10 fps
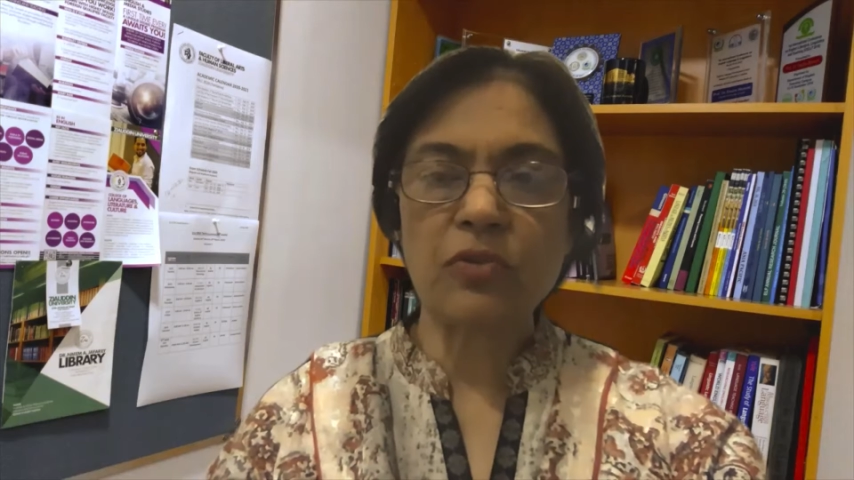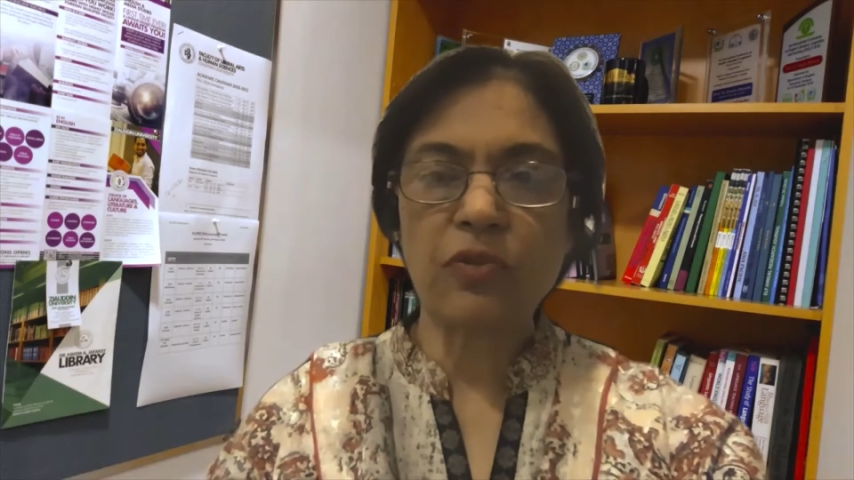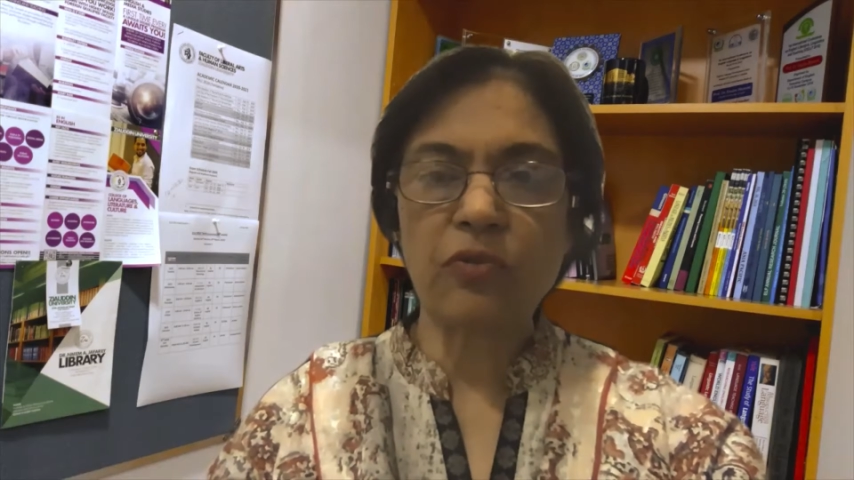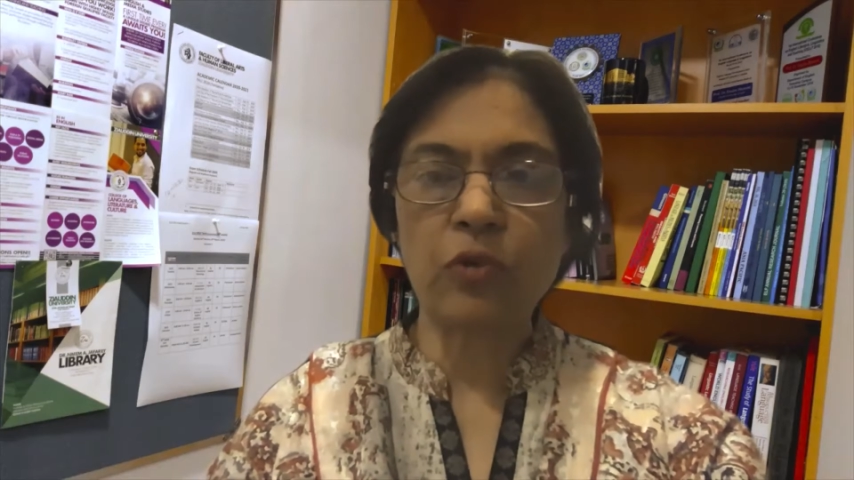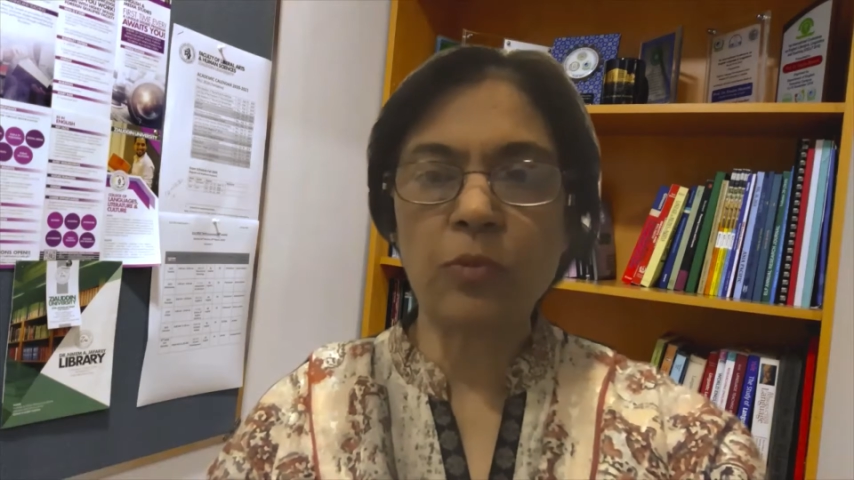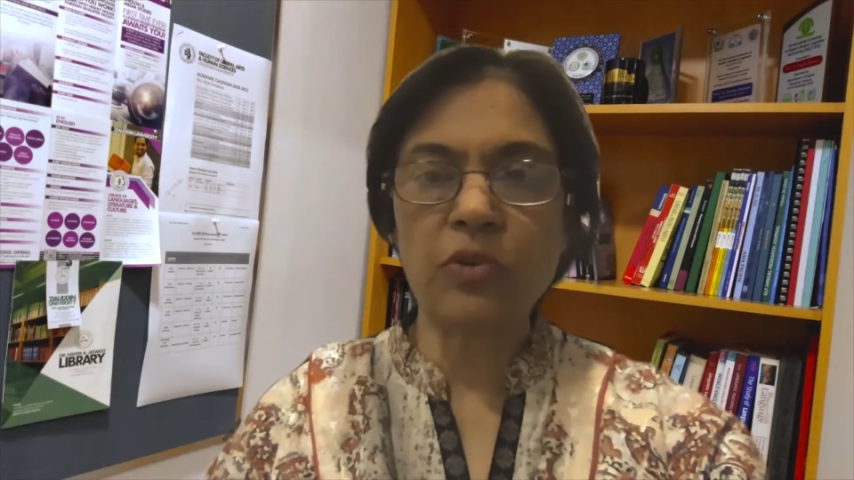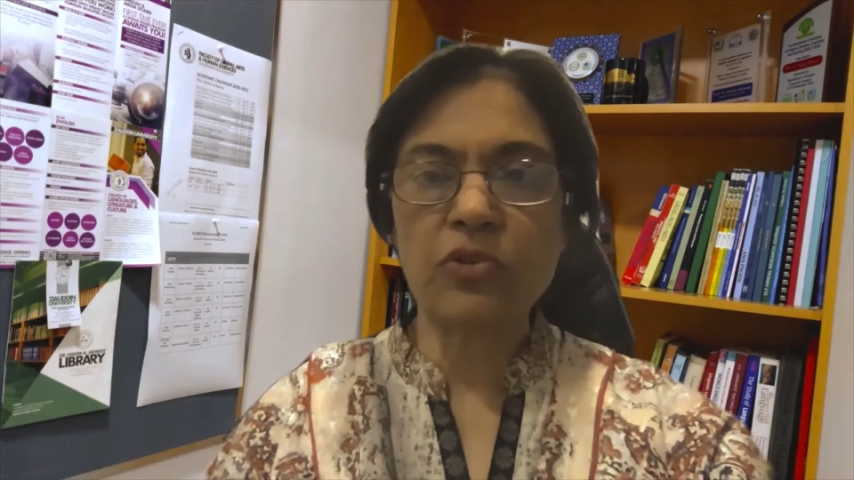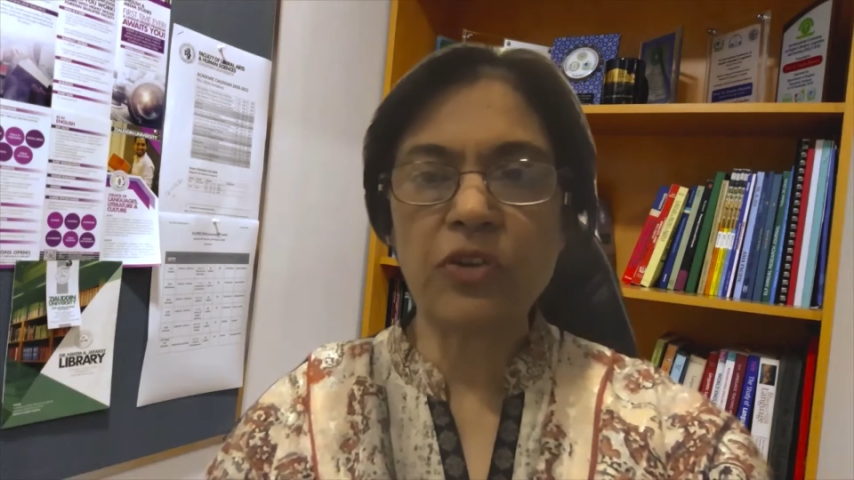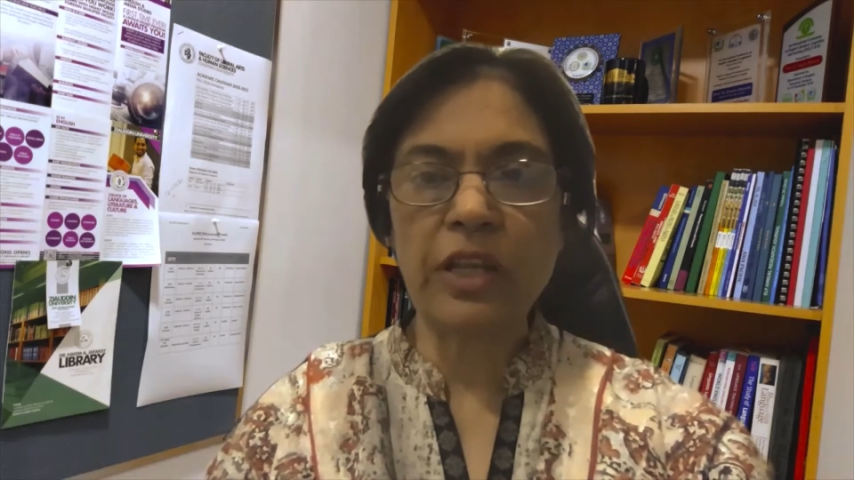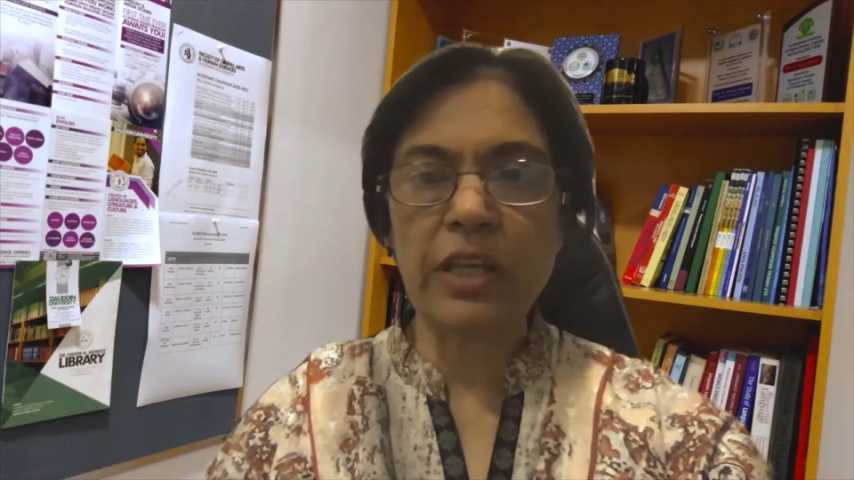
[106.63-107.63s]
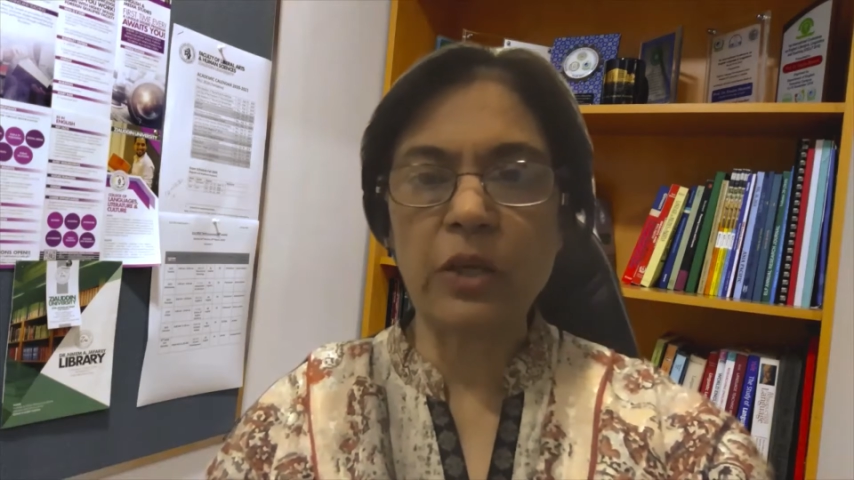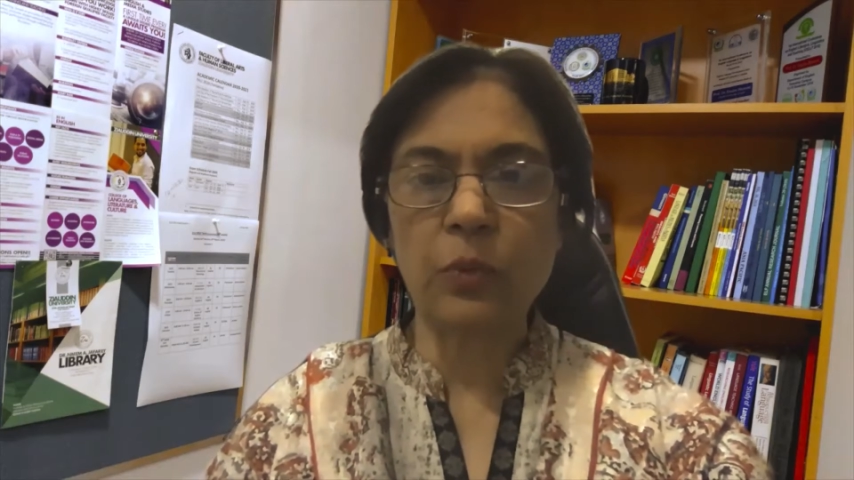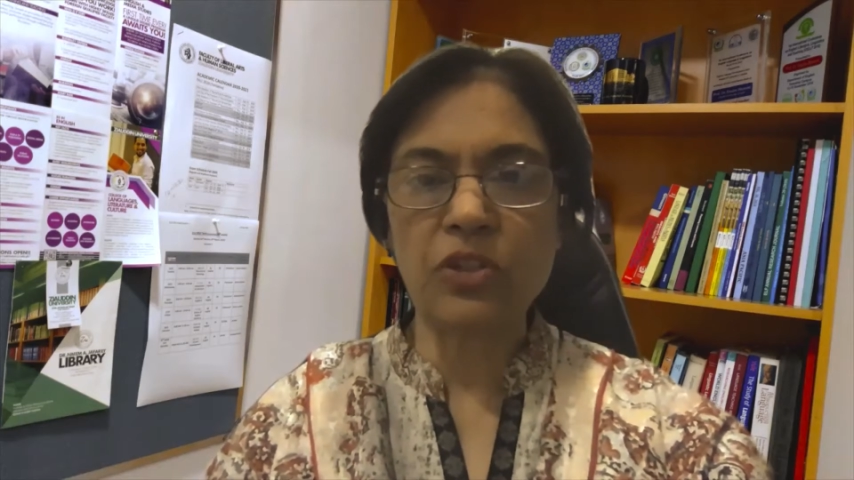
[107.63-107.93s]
for formal training,